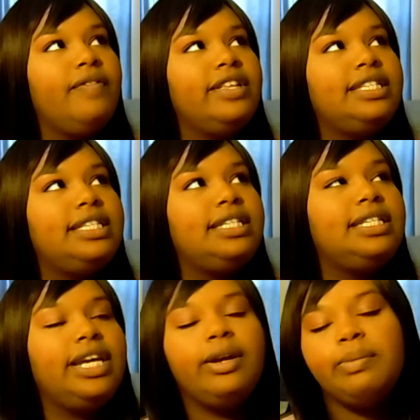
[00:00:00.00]
this
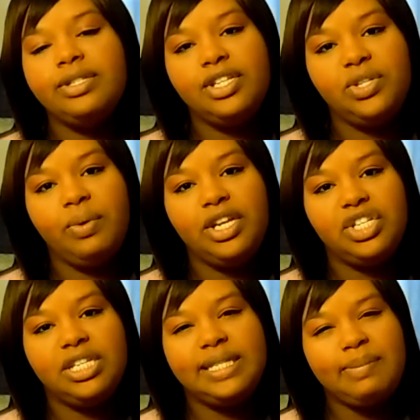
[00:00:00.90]
terrible situation to